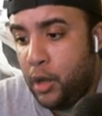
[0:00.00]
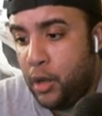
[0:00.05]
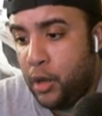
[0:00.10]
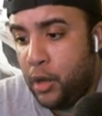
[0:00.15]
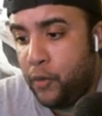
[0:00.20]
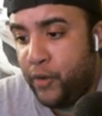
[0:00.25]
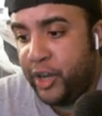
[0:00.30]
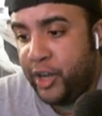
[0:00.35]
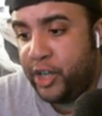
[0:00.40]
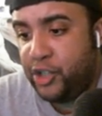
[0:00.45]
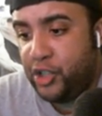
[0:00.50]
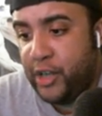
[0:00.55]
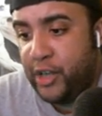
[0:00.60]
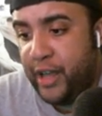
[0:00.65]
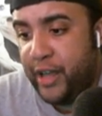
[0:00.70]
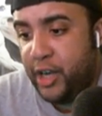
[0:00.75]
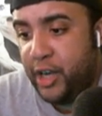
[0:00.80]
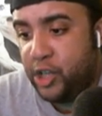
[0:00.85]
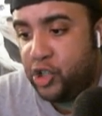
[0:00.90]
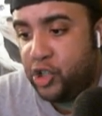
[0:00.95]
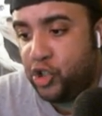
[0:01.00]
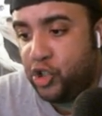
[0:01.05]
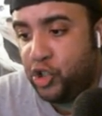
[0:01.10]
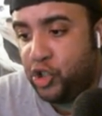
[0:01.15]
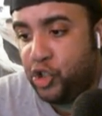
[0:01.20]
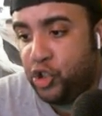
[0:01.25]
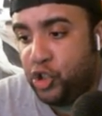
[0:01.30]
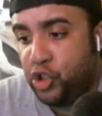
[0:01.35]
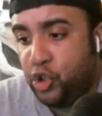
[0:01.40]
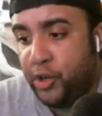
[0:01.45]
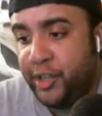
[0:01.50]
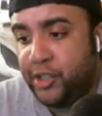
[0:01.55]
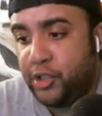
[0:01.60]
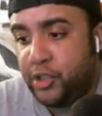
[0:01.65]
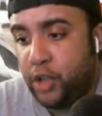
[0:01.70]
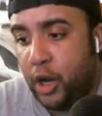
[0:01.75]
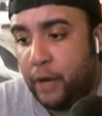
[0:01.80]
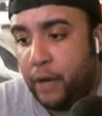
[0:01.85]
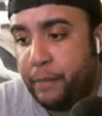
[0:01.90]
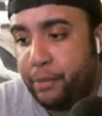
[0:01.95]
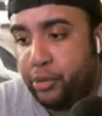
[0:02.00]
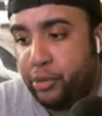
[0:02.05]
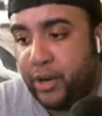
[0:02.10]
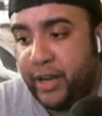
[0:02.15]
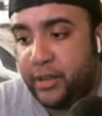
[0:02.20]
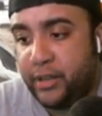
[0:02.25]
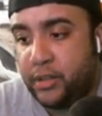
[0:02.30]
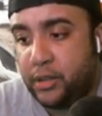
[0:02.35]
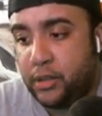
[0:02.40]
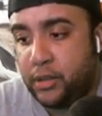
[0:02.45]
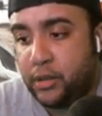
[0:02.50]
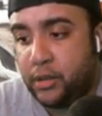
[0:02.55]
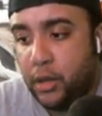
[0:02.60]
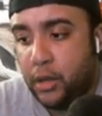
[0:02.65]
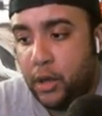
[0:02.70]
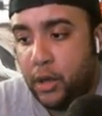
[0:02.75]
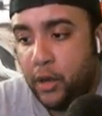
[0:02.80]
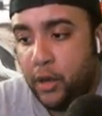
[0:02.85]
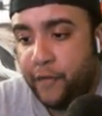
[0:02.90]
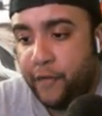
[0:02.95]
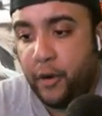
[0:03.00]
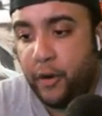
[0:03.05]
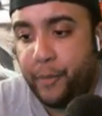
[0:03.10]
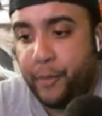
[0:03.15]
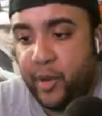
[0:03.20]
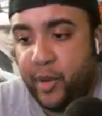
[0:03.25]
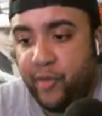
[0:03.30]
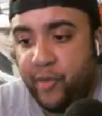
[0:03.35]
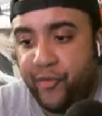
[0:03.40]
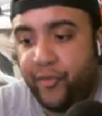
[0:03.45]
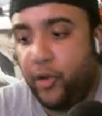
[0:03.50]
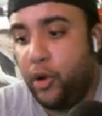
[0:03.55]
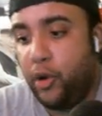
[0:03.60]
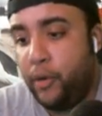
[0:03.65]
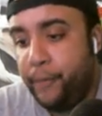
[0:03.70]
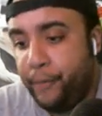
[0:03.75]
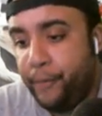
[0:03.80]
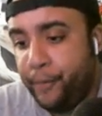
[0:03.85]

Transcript: Ricochet hit a shooting star press for a pinfall.